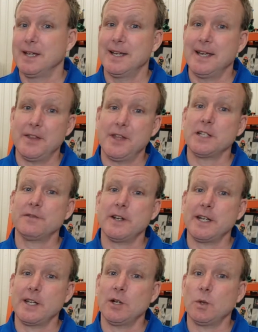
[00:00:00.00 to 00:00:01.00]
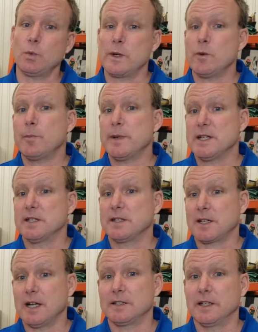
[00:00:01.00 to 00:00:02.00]
In this video, we will be
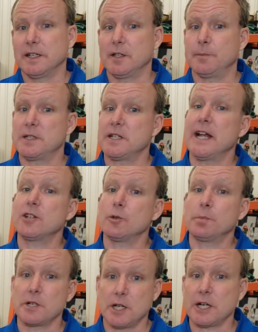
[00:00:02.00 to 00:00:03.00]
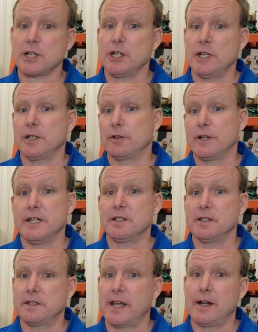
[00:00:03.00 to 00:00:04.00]
discussing the potential production
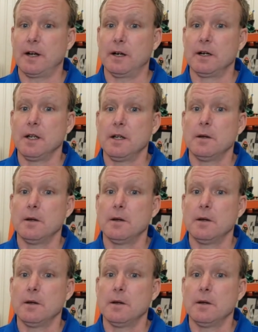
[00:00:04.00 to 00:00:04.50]
increases that are